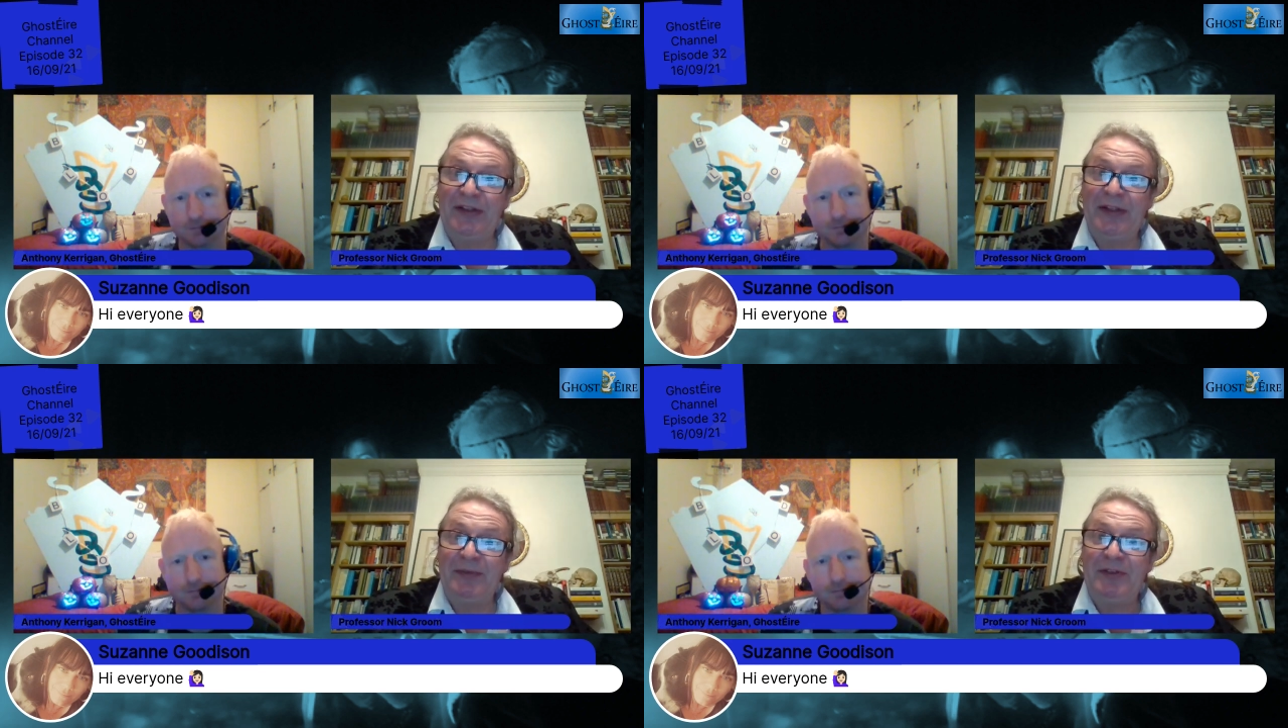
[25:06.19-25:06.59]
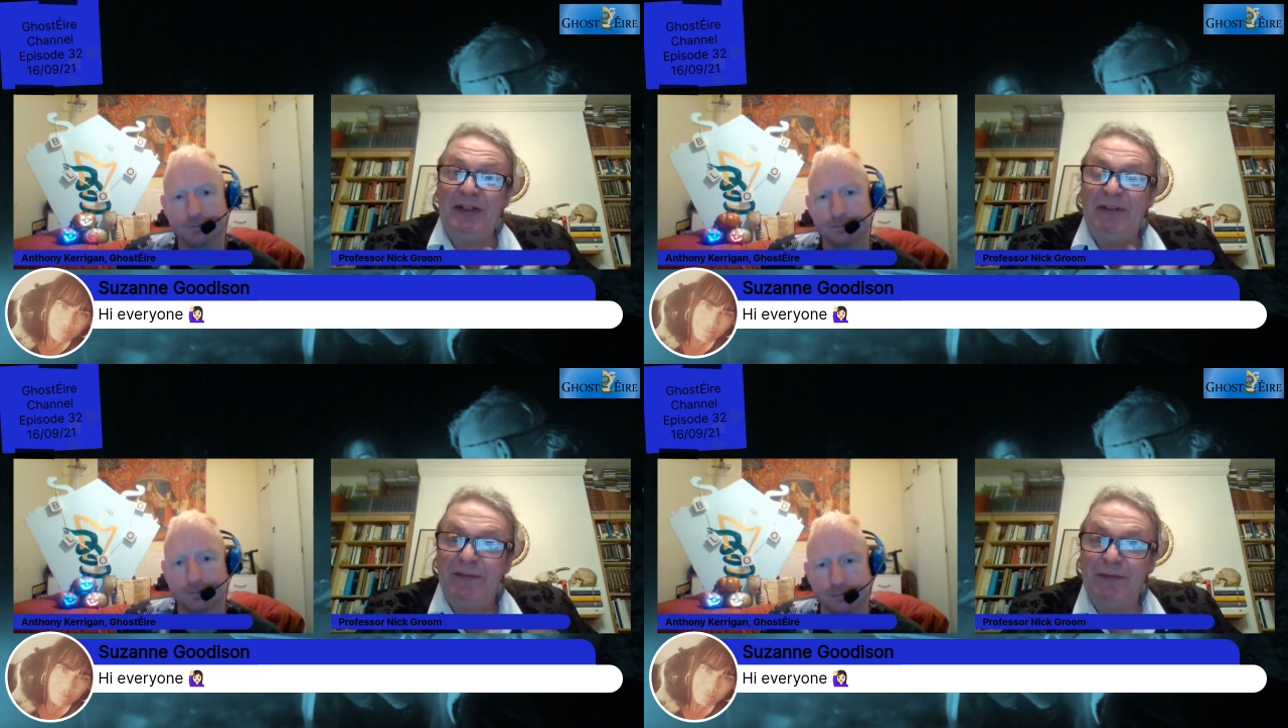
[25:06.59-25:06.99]
it's
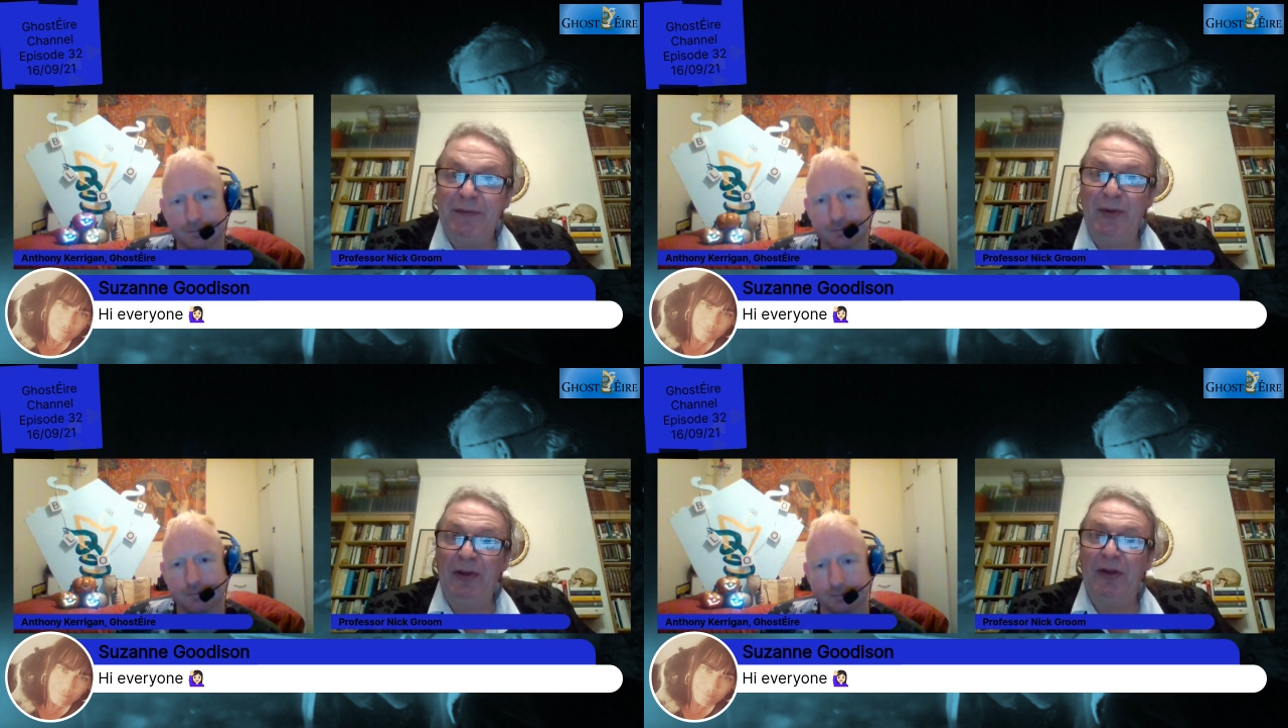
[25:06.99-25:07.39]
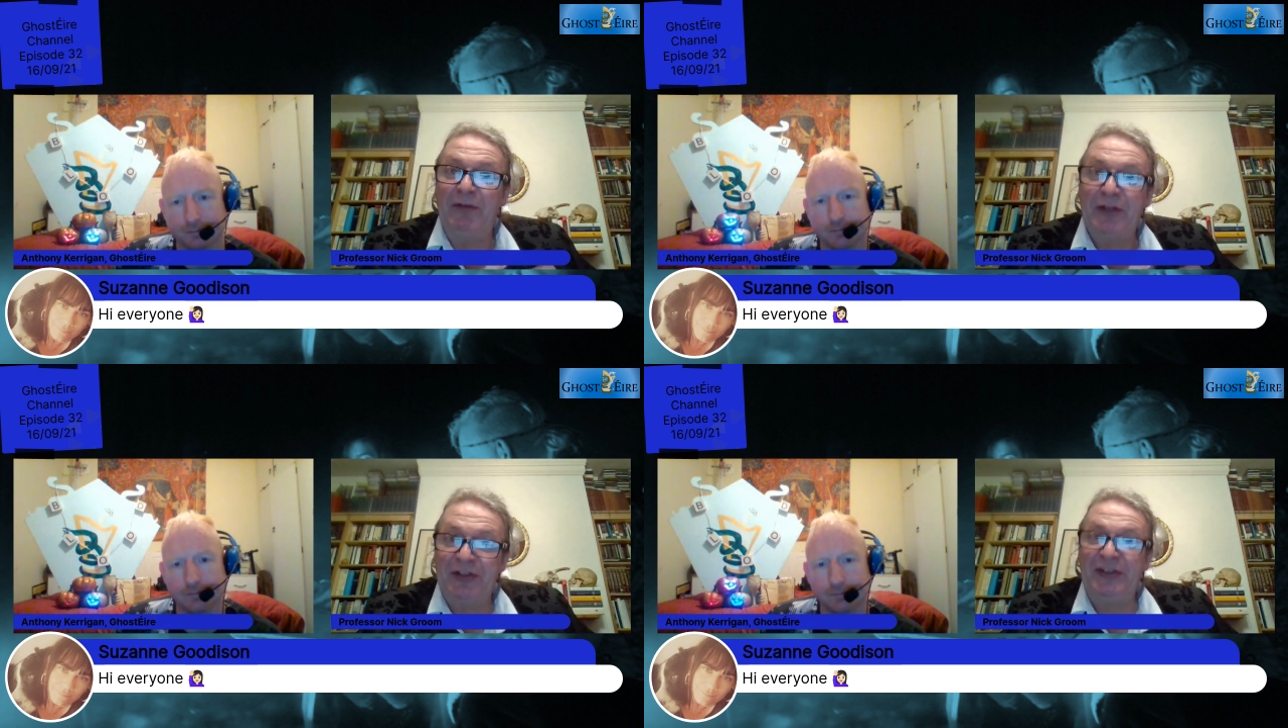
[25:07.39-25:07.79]
absolutely full of
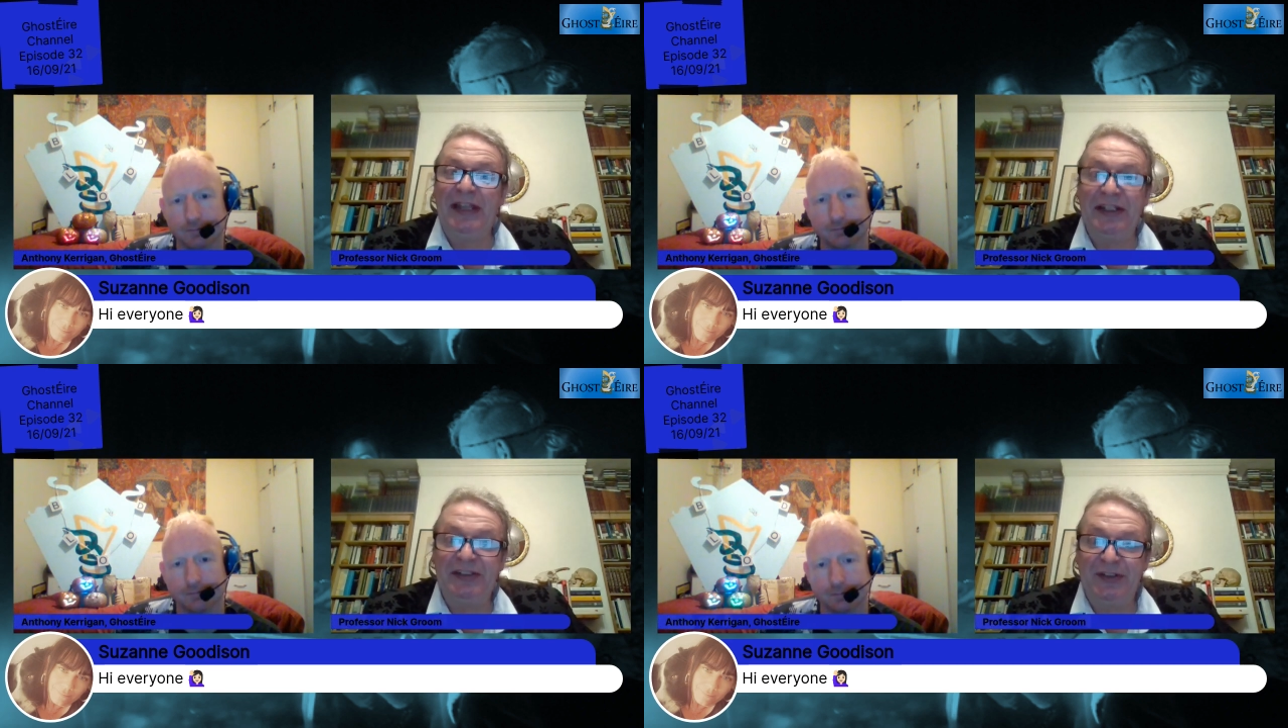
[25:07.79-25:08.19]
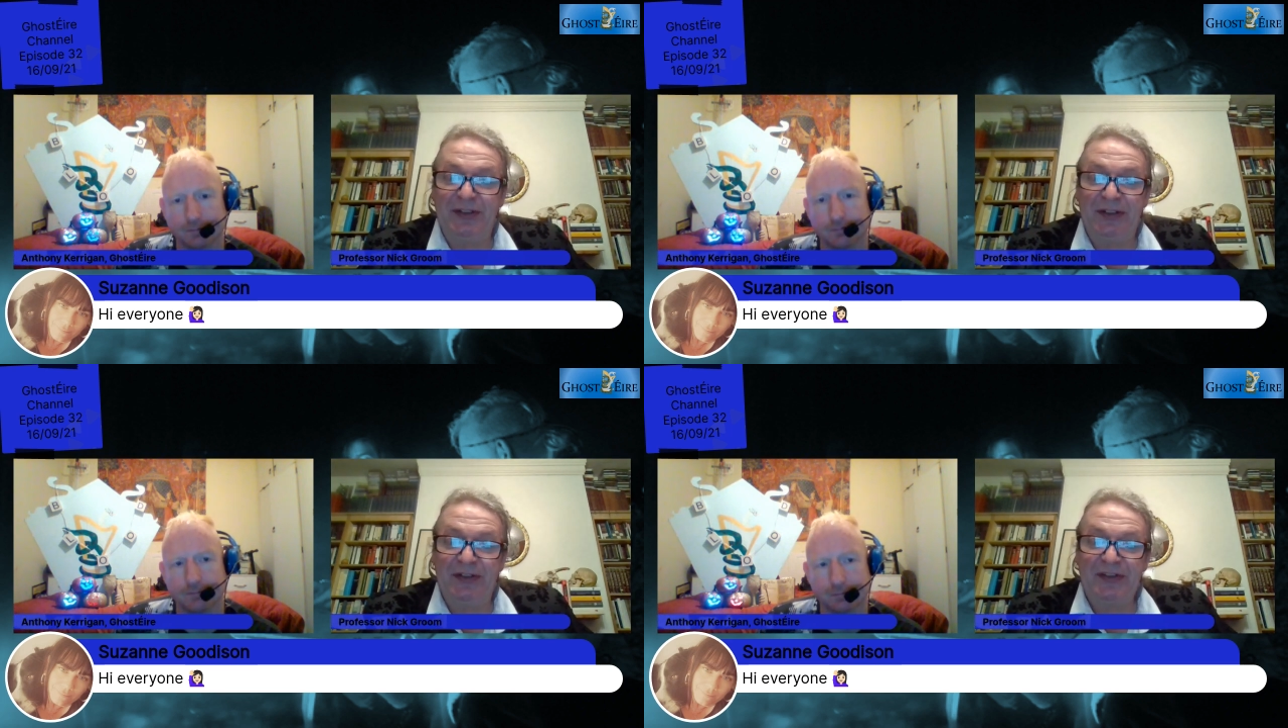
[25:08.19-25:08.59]
cutting-edge
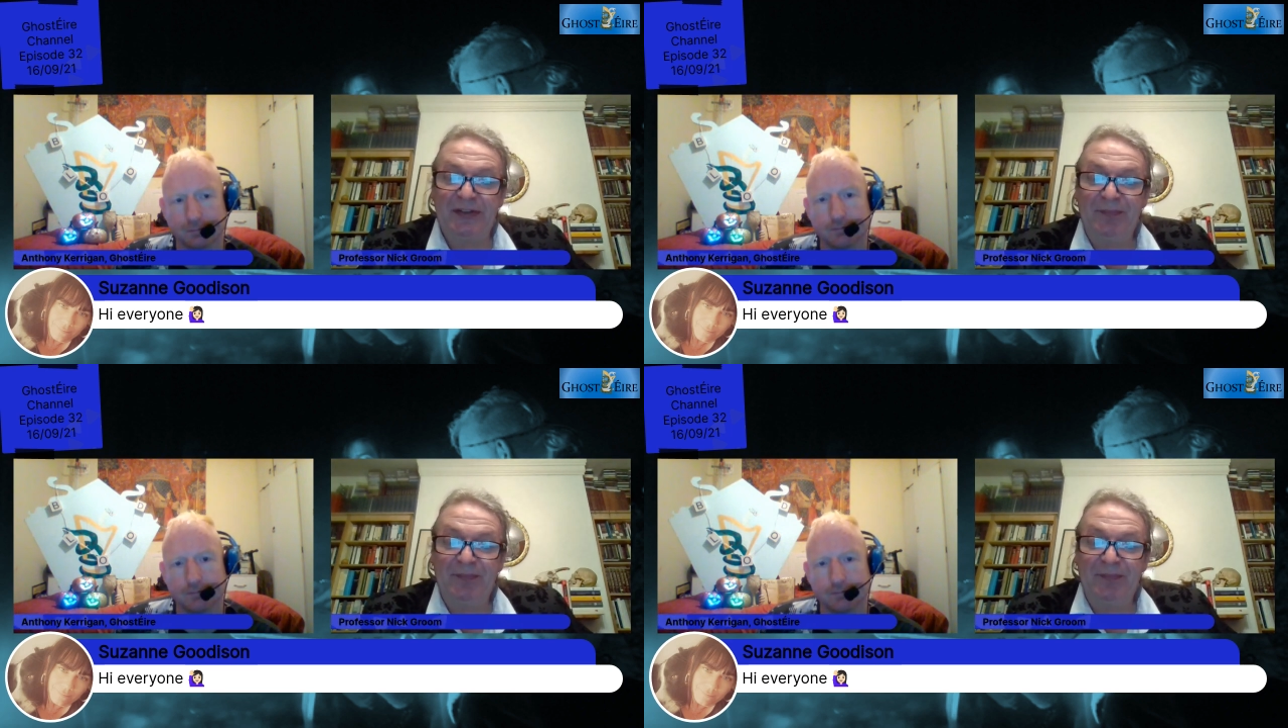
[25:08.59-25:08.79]
science.